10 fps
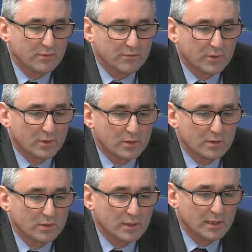for
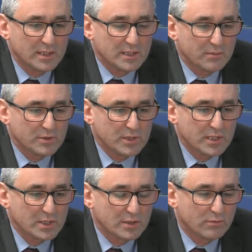an
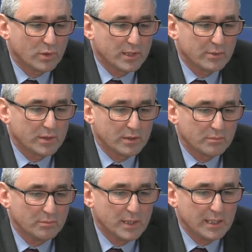interpretation of what they were
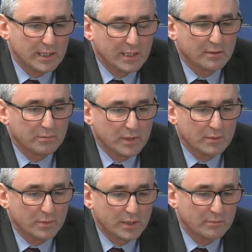meaning
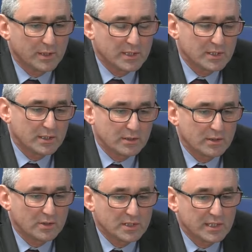when by a certain
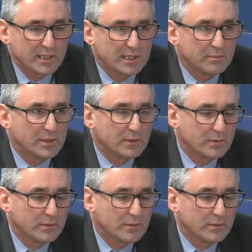clause in ADB.